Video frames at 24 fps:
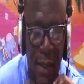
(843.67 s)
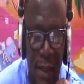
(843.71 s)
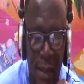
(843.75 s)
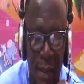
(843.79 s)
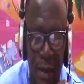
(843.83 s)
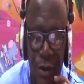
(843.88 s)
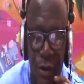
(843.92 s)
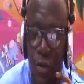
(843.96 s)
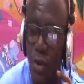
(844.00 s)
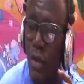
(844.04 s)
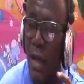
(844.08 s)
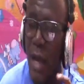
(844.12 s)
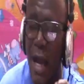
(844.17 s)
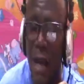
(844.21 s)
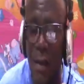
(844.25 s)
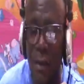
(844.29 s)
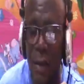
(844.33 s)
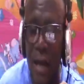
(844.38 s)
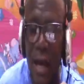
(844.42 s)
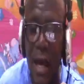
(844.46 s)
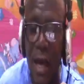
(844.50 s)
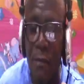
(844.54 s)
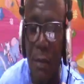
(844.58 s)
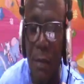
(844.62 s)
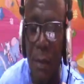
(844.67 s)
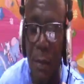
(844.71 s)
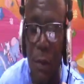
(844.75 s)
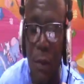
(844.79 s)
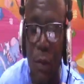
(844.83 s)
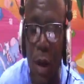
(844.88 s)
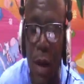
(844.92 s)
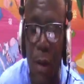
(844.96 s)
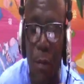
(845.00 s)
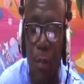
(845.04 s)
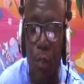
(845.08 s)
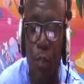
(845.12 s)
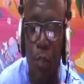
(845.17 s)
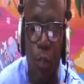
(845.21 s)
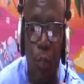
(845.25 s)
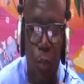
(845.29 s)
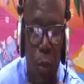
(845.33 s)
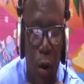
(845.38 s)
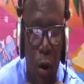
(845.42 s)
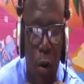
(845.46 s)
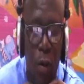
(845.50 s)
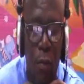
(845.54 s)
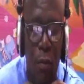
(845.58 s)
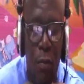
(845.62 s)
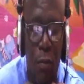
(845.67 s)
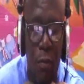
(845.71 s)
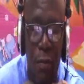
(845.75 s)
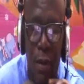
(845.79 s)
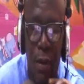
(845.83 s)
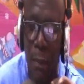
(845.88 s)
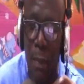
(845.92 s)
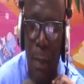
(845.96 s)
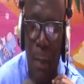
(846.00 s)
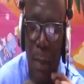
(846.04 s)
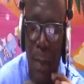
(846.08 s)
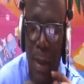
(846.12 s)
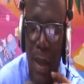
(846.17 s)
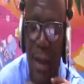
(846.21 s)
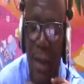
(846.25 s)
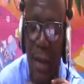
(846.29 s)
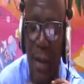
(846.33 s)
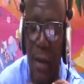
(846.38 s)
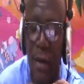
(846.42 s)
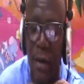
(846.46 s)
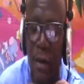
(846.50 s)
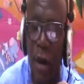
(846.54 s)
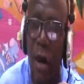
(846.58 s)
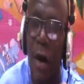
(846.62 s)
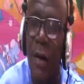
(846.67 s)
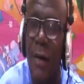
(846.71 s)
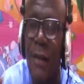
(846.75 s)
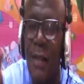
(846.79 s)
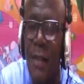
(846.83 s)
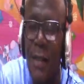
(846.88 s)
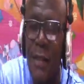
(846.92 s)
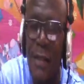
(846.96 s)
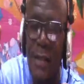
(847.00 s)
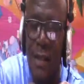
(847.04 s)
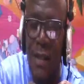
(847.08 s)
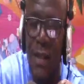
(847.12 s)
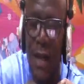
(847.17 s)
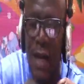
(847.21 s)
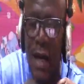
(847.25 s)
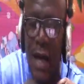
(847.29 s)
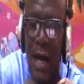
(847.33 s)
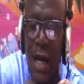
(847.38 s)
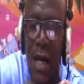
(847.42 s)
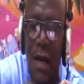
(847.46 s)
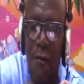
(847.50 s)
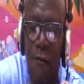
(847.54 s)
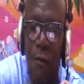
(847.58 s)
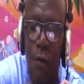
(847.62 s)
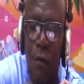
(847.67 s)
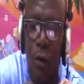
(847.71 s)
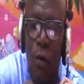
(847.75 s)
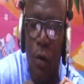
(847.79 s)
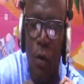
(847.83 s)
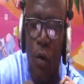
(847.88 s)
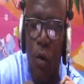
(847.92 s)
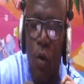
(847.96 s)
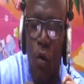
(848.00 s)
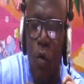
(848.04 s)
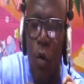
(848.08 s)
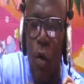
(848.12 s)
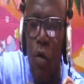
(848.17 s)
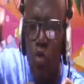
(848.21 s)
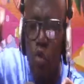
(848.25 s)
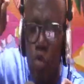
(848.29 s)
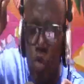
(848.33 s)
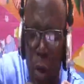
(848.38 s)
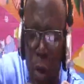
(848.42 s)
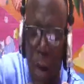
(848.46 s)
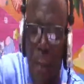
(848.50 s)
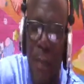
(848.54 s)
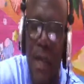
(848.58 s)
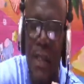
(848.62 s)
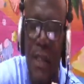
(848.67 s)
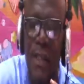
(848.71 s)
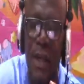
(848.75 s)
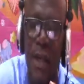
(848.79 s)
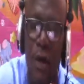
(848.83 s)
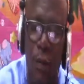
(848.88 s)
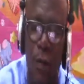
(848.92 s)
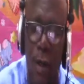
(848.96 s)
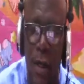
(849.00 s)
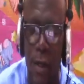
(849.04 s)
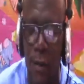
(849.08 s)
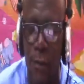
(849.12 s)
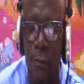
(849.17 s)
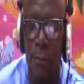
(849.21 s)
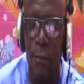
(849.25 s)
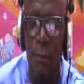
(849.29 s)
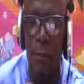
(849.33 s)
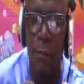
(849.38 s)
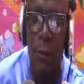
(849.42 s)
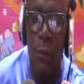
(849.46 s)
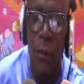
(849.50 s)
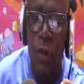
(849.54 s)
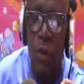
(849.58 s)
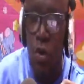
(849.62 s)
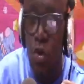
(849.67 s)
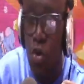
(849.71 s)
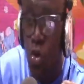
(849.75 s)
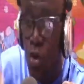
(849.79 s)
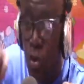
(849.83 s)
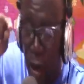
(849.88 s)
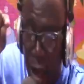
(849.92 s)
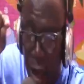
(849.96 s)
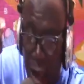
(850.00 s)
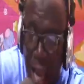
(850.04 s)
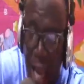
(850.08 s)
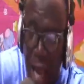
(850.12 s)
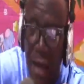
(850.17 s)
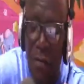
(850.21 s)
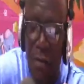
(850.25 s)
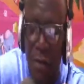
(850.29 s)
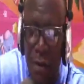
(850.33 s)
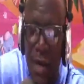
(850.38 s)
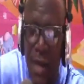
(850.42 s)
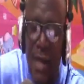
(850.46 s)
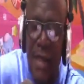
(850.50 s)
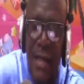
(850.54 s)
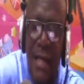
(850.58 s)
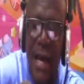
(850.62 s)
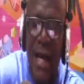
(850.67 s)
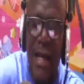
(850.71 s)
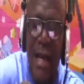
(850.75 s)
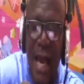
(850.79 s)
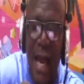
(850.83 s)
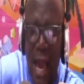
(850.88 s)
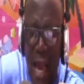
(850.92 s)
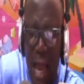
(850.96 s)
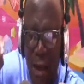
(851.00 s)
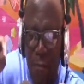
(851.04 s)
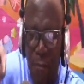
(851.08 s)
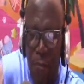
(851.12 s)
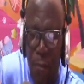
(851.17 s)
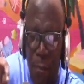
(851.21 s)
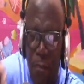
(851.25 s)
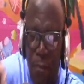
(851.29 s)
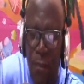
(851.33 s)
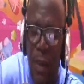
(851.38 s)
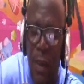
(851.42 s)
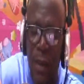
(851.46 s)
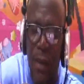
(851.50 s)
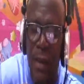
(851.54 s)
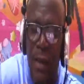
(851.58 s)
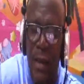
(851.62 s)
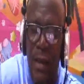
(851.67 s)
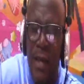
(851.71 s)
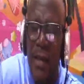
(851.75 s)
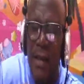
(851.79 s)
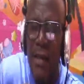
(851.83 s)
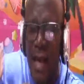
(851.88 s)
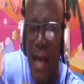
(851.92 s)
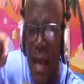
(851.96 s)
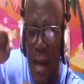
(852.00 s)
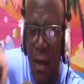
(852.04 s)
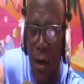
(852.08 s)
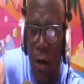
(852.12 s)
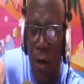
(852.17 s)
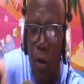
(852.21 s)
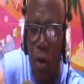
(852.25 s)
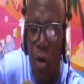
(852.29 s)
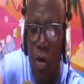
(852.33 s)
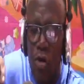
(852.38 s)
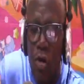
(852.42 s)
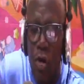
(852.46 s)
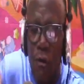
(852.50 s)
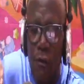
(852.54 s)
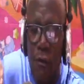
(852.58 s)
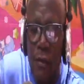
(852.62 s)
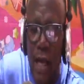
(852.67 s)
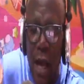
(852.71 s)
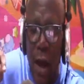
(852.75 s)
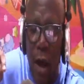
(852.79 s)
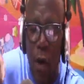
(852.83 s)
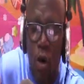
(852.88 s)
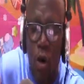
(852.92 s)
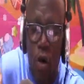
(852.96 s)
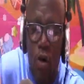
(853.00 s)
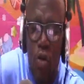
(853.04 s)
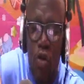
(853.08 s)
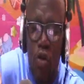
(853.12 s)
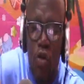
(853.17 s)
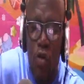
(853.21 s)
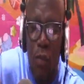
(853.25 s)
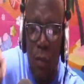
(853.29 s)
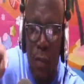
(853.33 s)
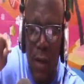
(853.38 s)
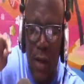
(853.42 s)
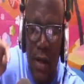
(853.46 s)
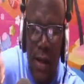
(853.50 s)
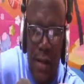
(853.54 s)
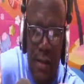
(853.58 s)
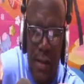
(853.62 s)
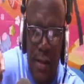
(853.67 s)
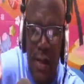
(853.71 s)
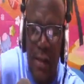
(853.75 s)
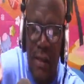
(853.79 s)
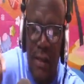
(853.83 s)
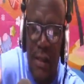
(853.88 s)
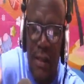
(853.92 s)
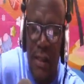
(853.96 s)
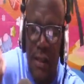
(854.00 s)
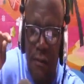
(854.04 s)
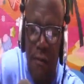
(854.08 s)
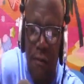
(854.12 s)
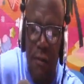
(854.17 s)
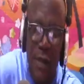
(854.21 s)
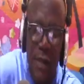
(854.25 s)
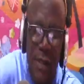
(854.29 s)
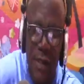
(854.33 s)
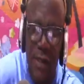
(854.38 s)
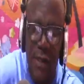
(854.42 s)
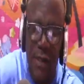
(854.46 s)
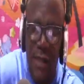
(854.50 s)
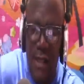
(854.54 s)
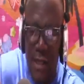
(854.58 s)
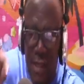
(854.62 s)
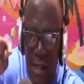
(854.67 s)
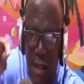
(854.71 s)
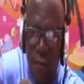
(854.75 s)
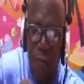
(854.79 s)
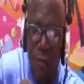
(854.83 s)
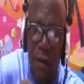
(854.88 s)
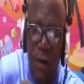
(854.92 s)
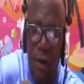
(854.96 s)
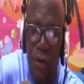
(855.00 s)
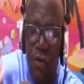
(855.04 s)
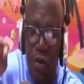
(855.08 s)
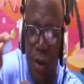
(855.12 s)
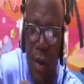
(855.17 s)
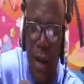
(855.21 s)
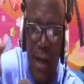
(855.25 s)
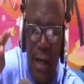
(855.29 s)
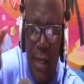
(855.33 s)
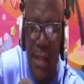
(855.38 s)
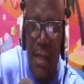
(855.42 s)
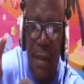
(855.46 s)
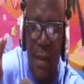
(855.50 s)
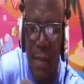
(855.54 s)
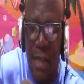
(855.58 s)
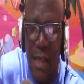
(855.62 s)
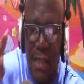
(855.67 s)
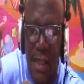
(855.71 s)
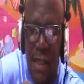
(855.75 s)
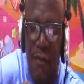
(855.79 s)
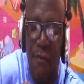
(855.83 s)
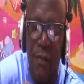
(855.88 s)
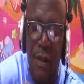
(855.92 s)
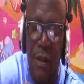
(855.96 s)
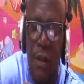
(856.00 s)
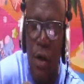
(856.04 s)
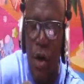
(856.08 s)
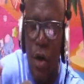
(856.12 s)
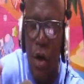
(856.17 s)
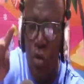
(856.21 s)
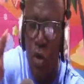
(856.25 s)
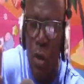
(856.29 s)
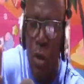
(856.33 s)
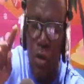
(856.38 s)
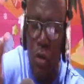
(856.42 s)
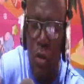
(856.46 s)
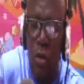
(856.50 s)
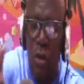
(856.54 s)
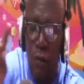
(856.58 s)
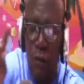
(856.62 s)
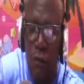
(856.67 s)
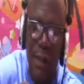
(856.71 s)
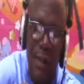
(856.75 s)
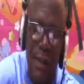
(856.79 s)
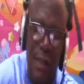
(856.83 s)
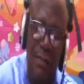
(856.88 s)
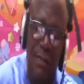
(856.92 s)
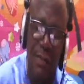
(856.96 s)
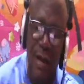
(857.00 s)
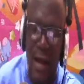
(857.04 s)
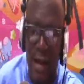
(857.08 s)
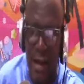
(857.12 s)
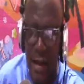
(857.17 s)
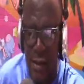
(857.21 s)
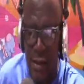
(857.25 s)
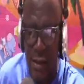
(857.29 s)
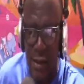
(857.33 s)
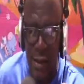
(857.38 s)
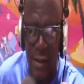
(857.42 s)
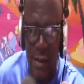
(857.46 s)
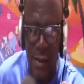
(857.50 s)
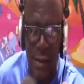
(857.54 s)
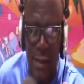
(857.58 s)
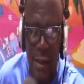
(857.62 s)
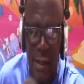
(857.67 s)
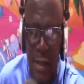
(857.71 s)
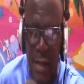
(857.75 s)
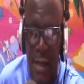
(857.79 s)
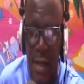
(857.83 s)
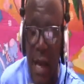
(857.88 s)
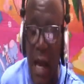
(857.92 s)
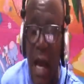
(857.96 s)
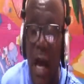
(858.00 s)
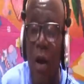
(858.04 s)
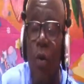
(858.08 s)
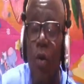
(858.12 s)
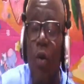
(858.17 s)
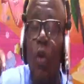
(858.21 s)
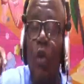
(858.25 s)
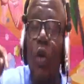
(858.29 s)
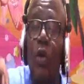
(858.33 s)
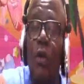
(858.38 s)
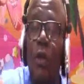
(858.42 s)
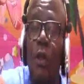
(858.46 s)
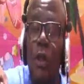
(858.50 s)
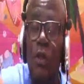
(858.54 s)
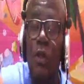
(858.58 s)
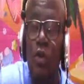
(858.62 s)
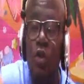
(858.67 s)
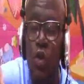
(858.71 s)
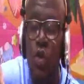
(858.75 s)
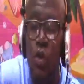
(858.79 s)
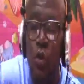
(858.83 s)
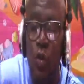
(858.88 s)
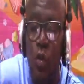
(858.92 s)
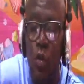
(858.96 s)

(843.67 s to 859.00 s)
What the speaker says: Do you agree that MPP wa mpo bra papa? Only na Ghana for what to abeti one. Do you agree that MPP they are the cause of their own humiliated defeat they suffered during December 7, 2024 general election? According to